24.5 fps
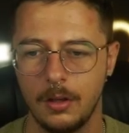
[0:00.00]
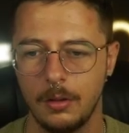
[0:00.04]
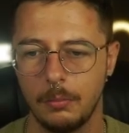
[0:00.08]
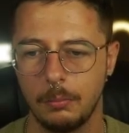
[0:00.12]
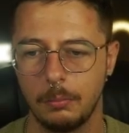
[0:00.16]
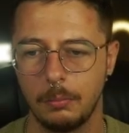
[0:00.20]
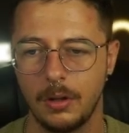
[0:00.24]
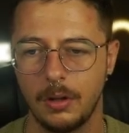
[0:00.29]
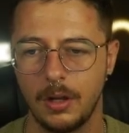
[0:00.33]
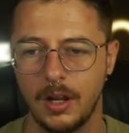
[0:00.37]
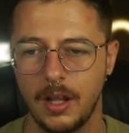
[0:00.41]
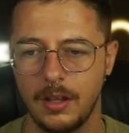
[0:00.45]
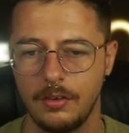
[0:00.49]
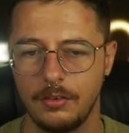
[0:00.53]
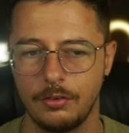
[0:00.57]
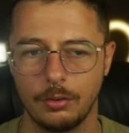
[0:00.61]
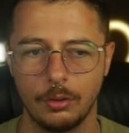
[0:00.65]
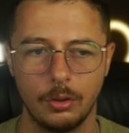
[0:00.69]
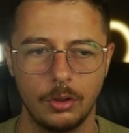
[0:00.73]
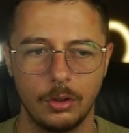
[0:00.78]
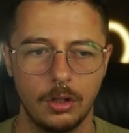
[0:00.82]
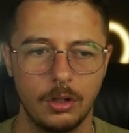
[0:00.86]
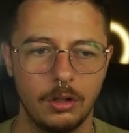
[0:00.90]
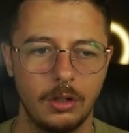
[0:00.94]
place
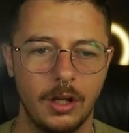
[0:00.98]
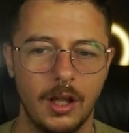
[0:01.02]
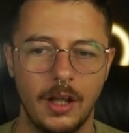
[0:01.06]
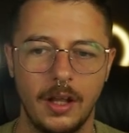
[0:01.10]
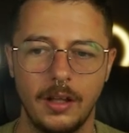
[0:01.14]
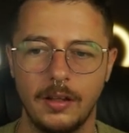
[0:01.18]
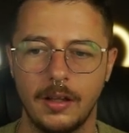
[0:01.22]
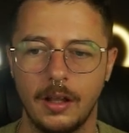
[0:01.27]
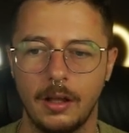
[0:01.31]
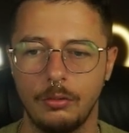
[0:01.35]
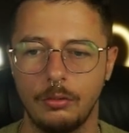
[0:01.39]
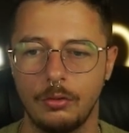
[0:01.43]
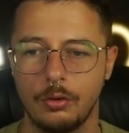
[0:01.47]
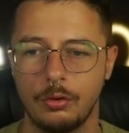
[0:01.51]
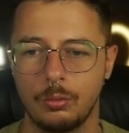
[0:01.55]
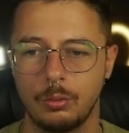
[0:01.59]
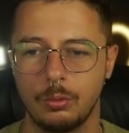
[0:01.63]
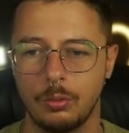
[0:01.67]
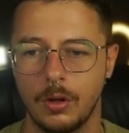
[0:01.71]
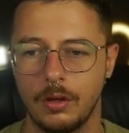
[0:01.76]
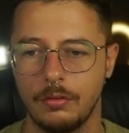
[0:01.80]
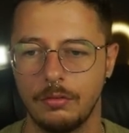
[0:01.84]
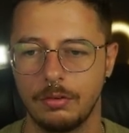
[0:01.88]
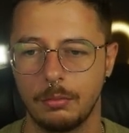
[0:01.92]
order, and now just
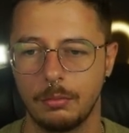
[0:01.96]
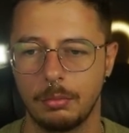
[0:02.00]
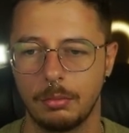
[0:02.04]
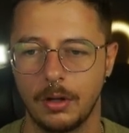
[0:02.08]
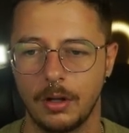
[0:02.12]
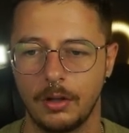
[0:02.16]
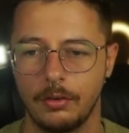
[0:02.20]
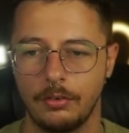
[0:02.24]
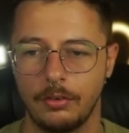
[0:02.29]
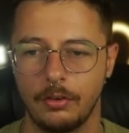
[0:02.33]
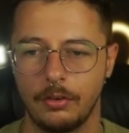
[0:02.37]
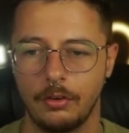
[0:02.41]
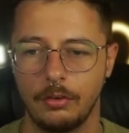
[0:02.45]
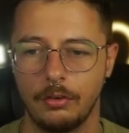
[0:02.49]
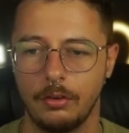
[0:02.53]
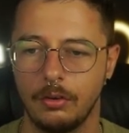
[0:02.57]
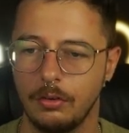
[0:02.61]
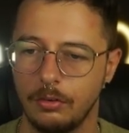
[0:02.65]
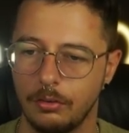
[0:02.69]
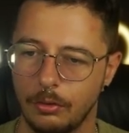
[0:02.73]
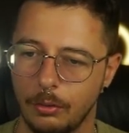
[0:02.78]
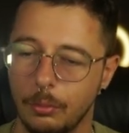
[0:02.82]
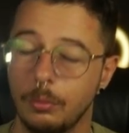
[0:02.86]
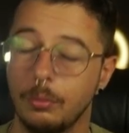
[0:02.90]
wait for price to
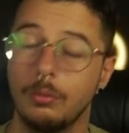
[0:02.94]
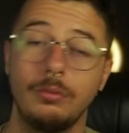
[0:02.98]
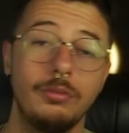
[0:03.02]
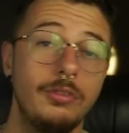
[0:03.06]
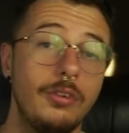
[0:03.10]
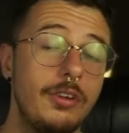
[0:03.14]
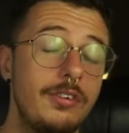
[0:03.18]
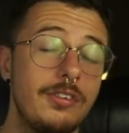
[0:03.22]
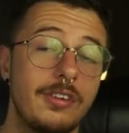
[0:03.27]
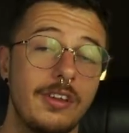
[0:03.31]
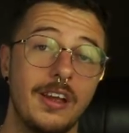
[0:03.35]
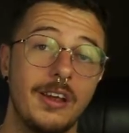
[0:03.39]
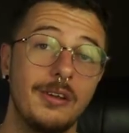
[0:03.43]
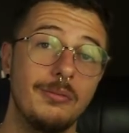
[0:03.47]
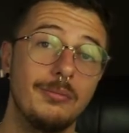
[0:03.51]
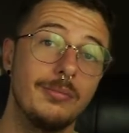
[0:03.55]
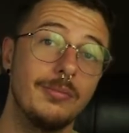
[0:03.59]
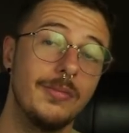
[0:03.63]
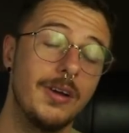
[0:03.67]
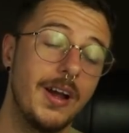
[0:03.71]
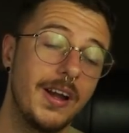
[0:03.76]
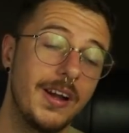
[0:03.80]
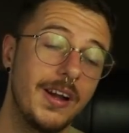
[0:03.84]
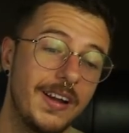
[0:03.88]
do the same
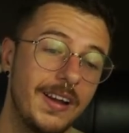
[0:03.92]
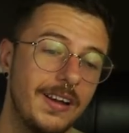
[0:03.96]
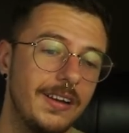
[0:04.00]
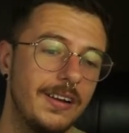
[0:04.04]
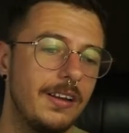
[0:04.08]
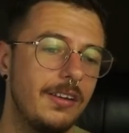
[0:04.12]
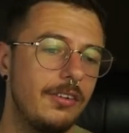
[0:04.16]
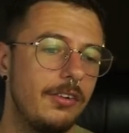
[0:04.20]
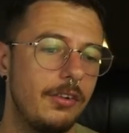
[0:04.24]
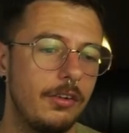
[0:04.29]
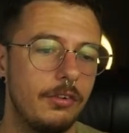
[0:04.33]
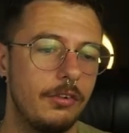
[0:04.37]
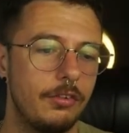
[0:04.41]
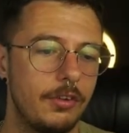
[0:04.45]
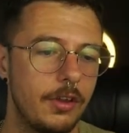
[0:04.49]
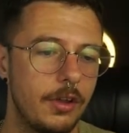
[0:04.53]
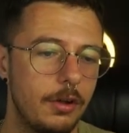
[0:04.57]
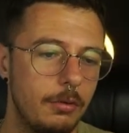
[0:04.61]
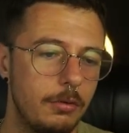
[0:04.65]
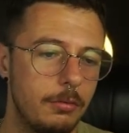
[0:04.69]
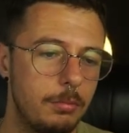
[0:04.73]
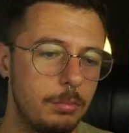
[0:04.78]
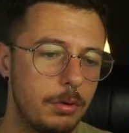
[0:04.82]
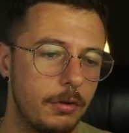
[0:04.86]
again. As you can see,
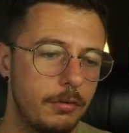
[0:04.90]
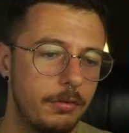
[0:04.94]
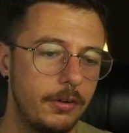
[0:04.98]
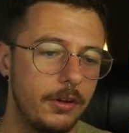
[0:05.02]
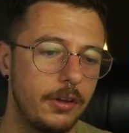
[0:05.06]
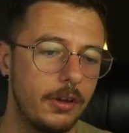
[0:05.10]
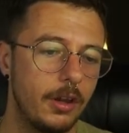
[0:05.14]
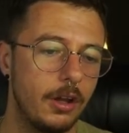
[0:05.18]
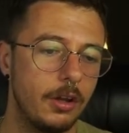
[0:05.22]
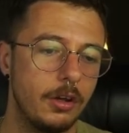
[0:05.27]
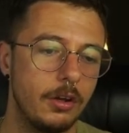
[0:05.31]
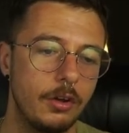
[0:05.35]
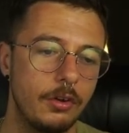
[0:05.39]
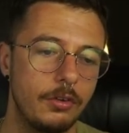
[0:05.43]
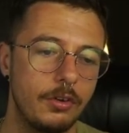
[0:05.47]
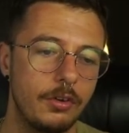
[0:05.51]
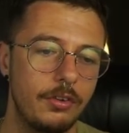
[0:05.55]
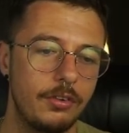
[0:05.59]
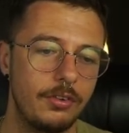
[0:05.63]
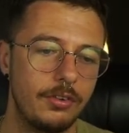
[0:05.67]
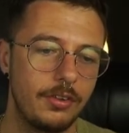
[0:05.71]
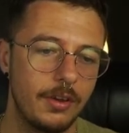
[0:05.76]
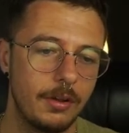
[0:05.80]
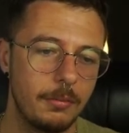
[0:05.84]
we've profited another
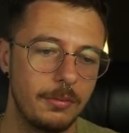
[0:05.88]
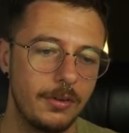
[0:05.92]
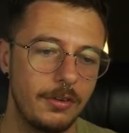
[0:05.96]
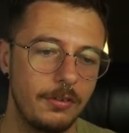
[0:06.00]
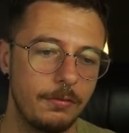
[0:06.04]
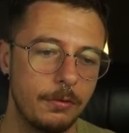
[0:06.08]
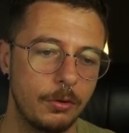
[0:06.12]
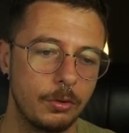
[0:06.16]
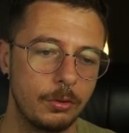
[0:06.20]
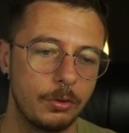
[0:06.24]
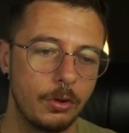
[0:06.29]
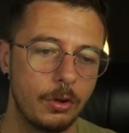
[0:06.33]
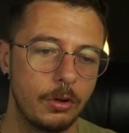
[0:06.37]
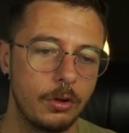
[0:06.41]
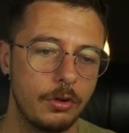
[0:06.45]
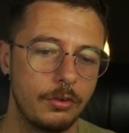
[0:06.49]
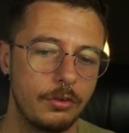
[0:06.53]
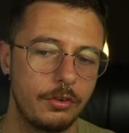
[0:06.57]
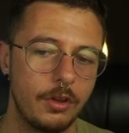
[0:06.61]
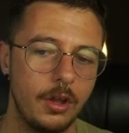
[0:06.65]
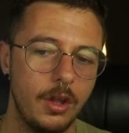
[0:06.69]
$74,